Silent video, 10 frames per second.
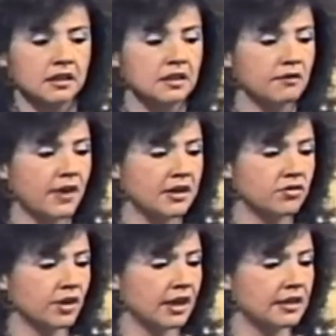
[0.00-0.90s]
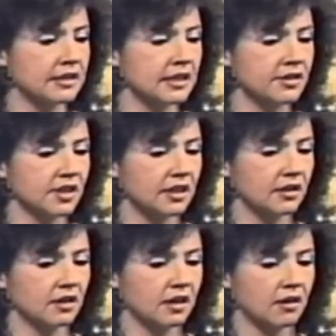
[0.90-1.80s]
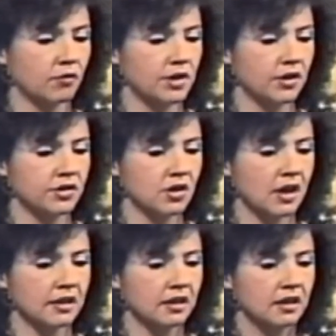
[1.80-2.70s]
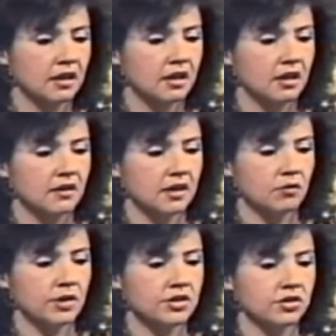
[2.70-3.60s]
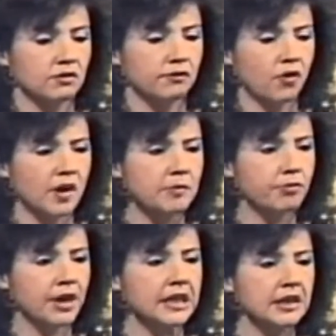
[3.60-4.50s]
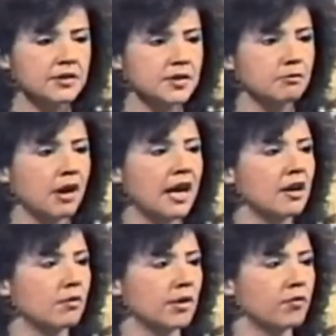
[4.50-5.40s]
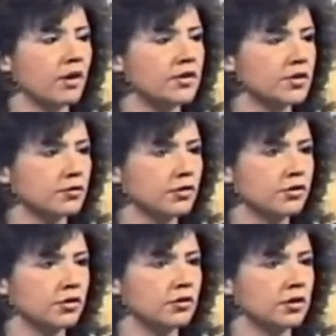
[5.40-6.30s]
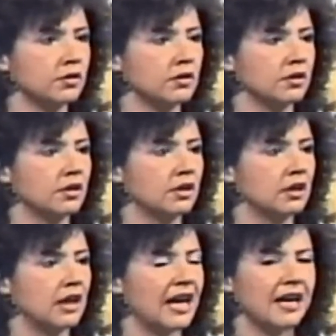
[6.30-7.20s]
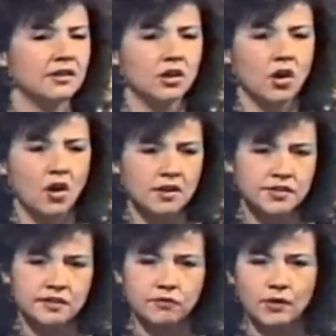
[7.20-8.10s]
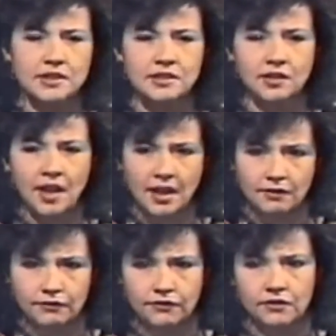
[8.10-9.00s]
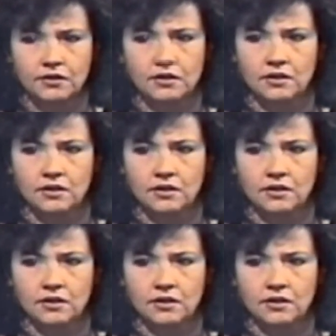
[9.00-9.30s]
In the Vajrayana teaching, we are taught that we should avoid breaking samaya with one's root guru at the cost of one's life.